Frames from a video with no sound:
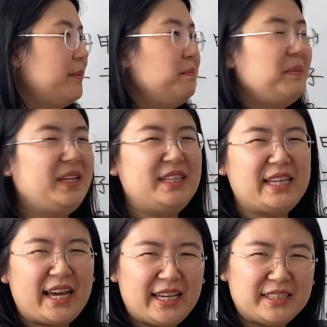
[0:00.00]

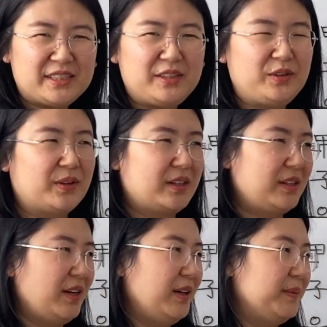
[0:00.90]
mediate
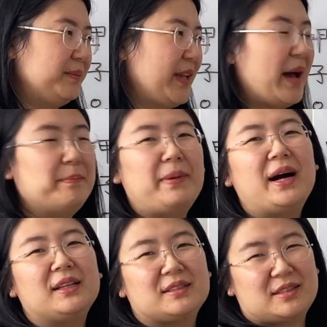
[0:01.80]
your
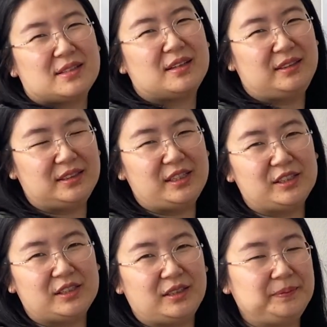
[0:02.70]
unbalanced
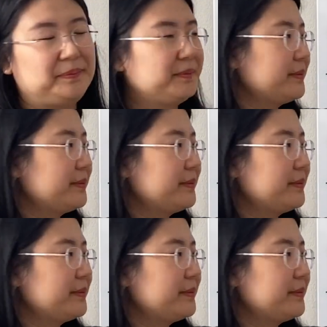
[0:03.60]
condition.